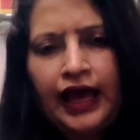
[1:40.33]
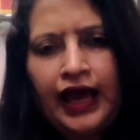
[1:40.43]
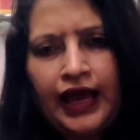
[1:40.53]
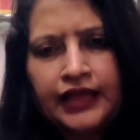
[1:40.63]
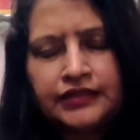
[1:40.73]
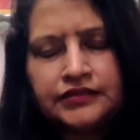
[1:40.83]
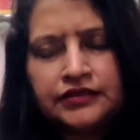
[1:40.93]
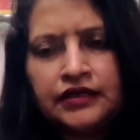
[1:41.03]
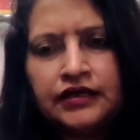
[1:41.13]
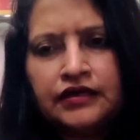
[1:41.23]
and
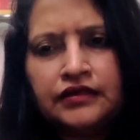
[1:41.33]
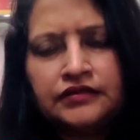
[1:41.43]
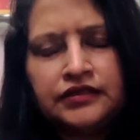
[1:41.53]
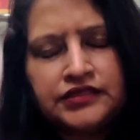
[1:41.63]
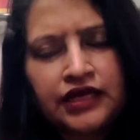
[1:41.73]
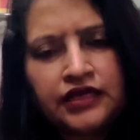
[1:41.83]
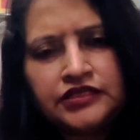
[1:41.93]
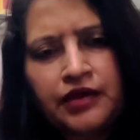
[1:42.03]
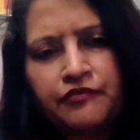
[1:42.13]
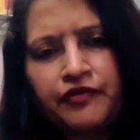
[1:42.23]
the
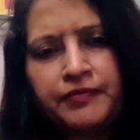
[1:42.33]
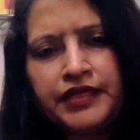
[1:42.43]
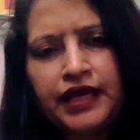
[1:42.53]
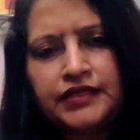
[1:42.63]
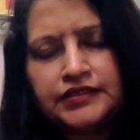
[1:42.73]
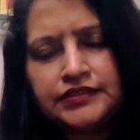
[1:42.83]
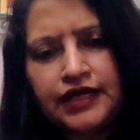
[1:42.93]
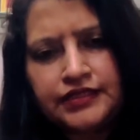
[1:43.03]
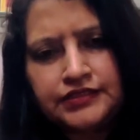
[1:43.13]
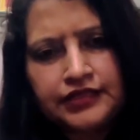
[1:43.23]
second type of hepatitis,
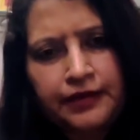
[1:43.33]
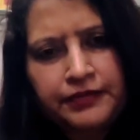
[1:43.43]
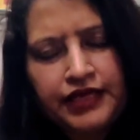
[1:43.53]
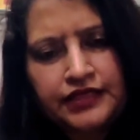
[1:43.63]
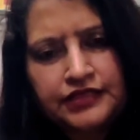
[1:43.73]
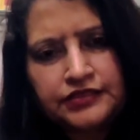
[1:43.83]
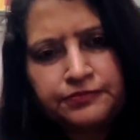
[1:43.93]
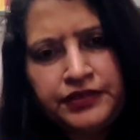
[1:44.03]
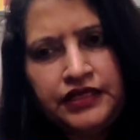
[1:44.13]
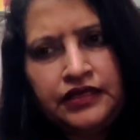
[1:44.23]
that is the
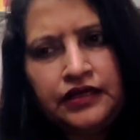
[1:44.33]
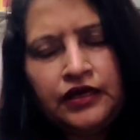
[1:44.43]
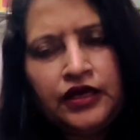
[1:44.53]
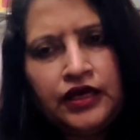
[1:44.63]
hepatitis B,